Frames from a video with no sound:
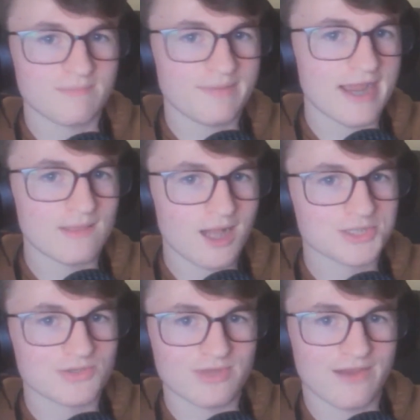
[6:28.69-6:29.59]

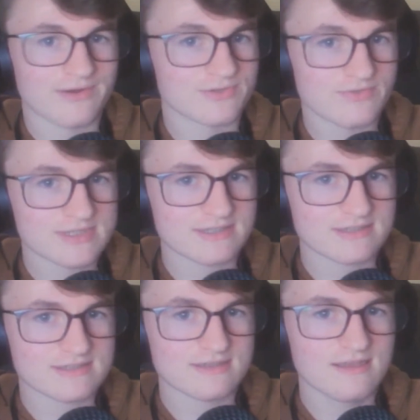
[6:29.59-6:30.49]
biological characteristics.